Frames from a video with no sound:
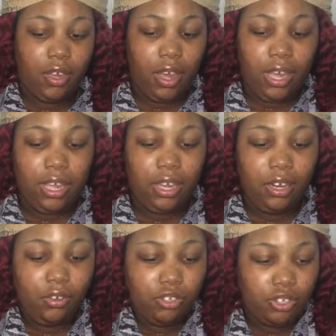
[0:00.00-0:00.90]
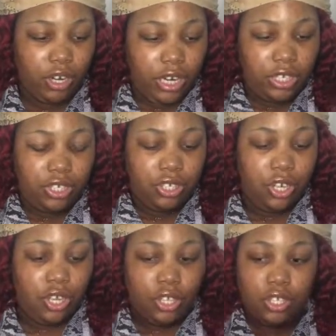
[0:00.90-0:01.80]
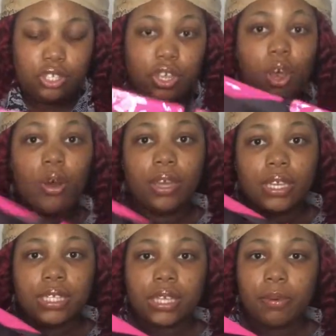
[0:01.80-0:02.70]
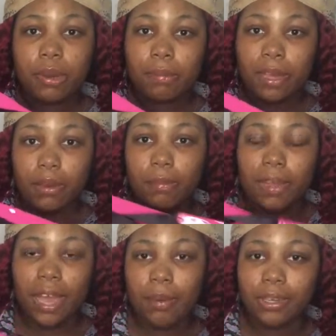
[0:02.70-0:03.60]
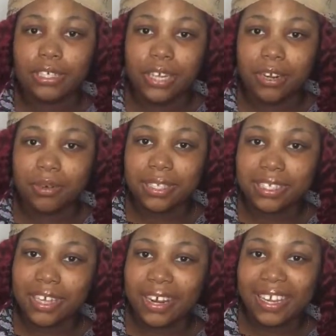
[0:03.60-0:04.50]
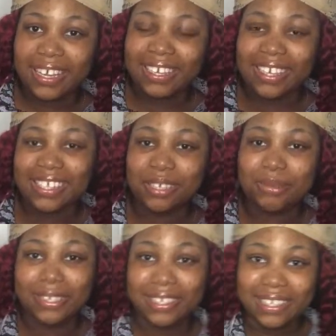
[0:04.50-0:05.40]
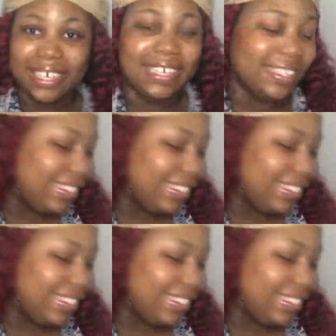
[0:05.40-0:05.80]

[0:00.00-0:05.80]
Okay, yeah, no stretch. So it does come with a belt, but I'm going to try it on with this shirt and let's see what it looks like.